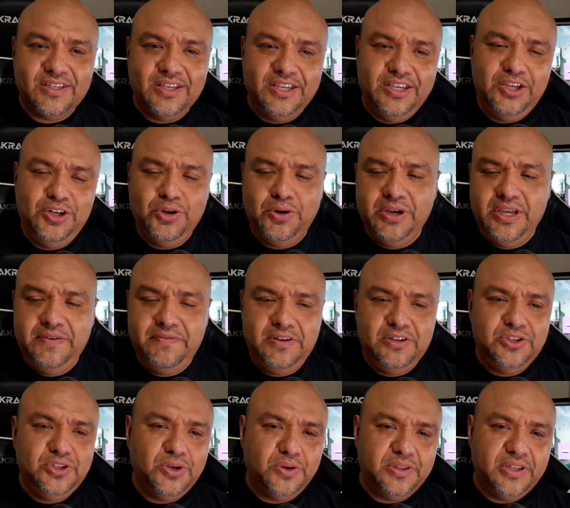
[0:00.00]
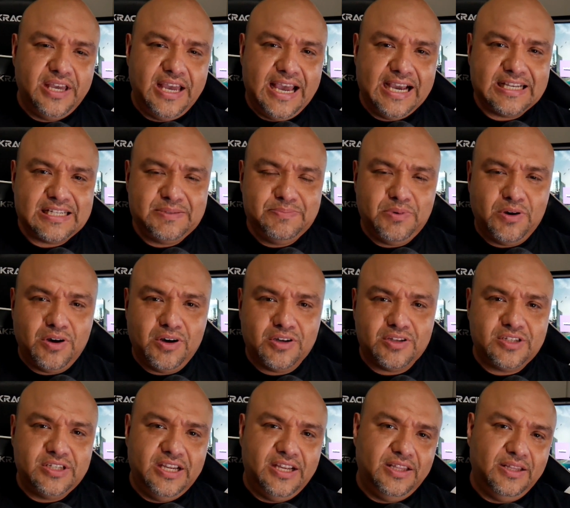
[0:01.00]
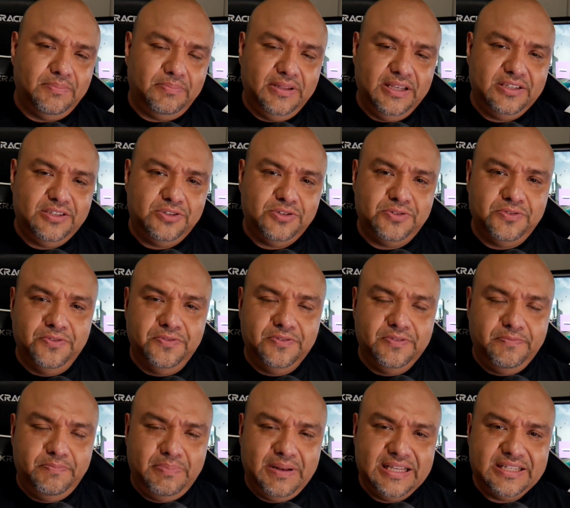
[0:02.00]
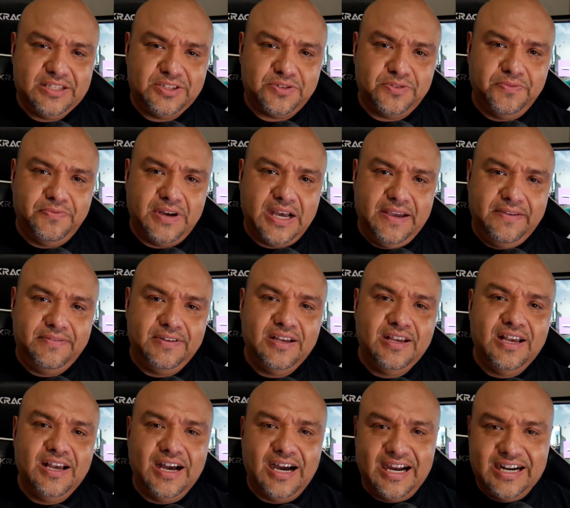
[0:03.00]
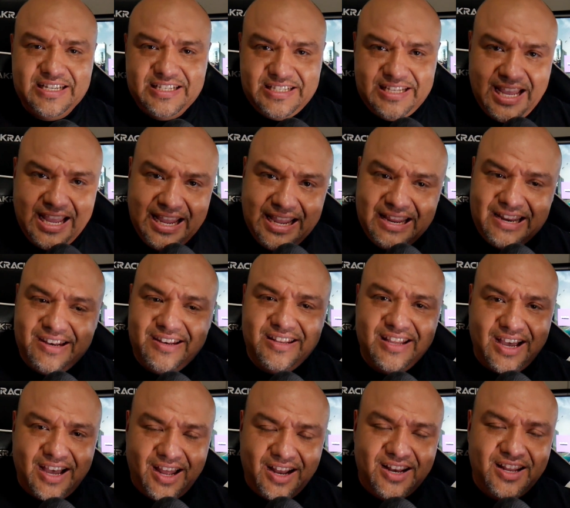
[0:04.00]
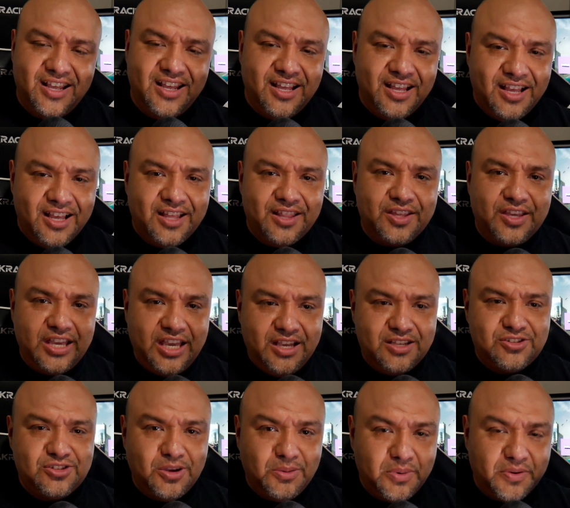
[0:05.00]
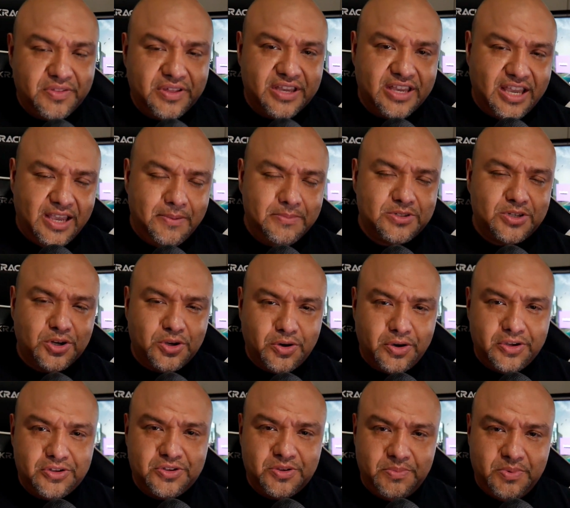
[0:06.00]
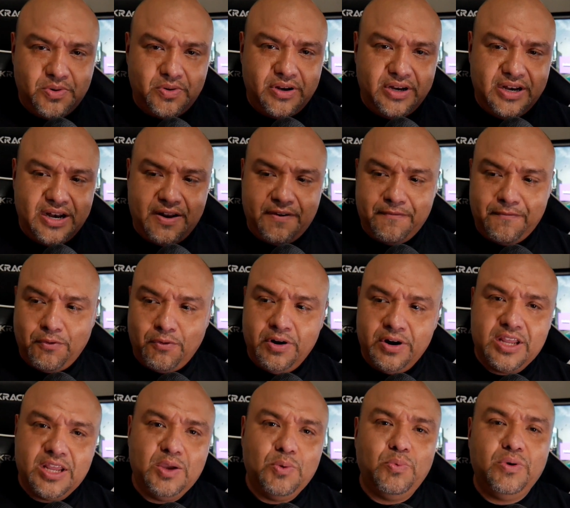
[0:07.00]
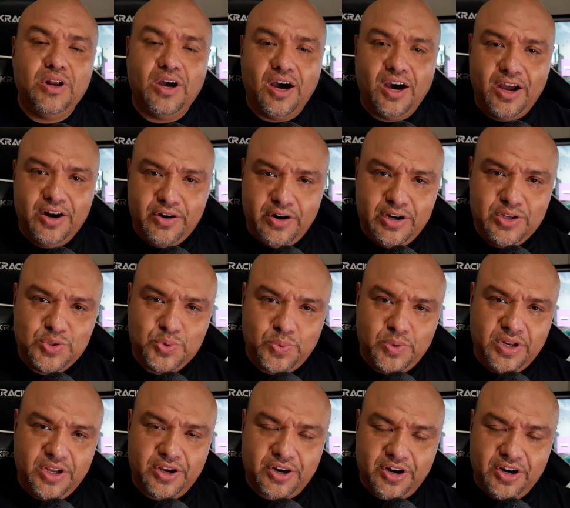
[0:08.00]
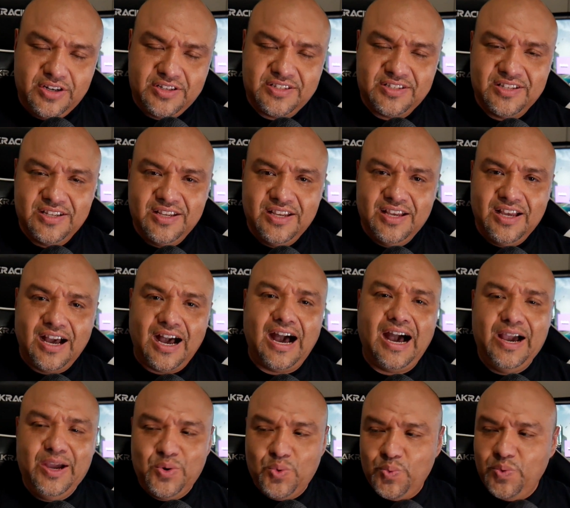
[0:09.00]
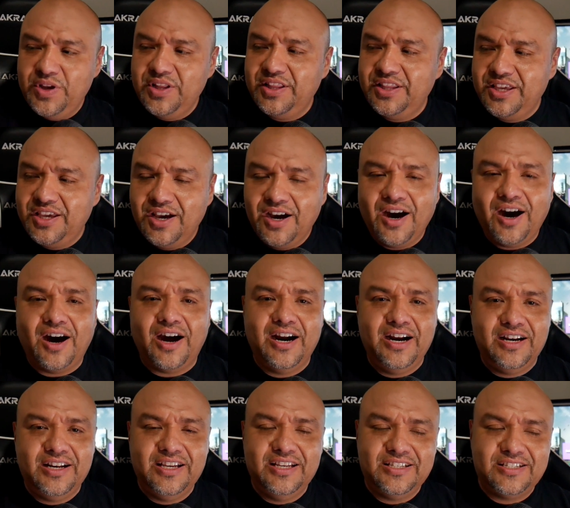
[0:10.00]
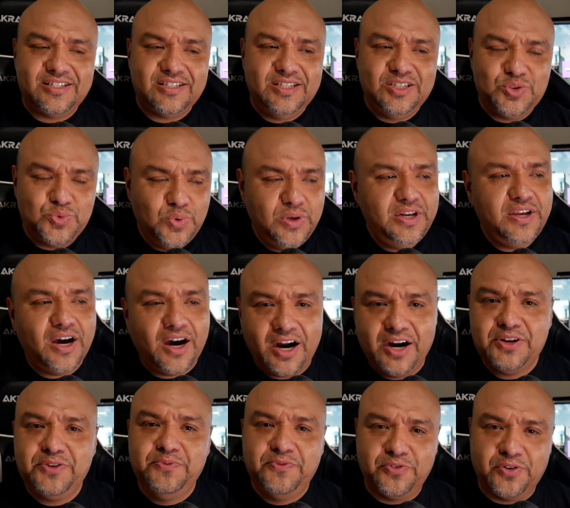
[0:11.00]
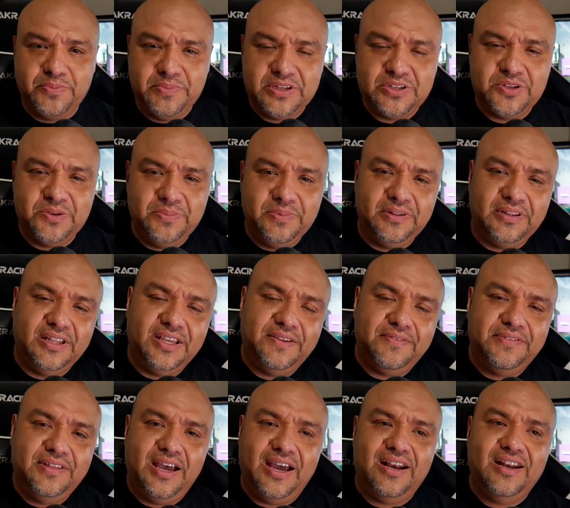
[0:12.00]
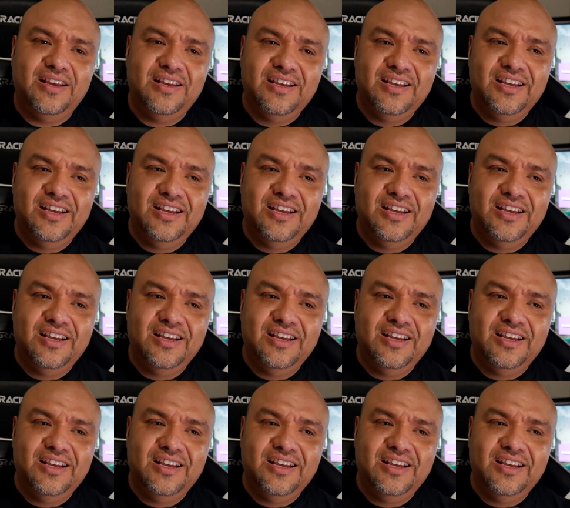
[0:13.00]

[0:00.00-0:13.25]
you know, even though the Xbox and the PlayStation 5 are saying that some of the games are going to be running at 4K with 120 Hertz, it's really hard for me to believe that,